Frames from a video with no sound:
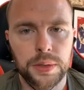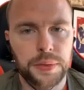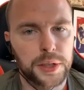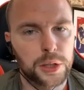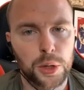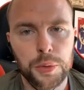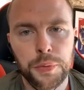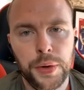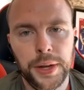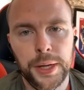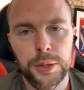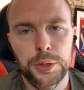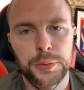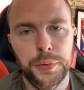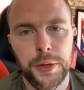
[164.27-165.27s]
If there's no
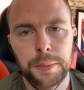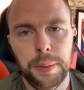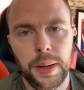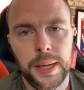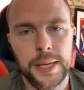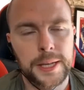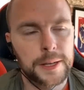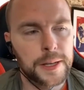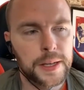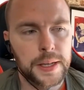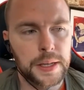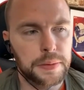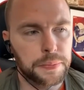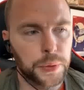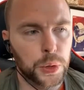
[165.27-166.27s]
financial fair play
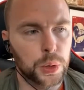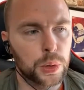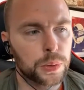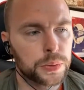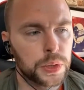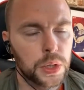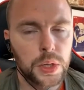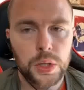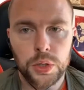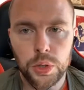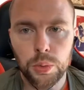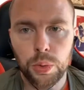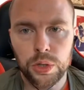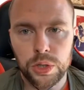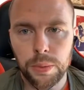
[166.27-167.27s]
involved,
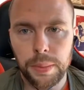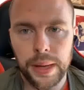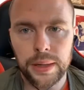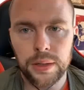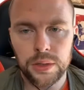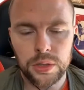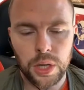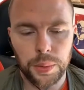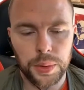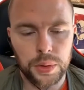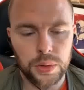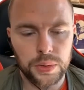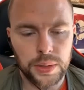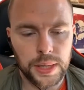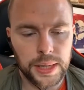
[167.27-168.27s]
you watch a madness going
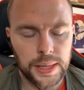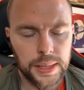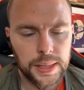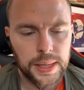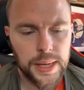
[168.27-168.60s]
on there.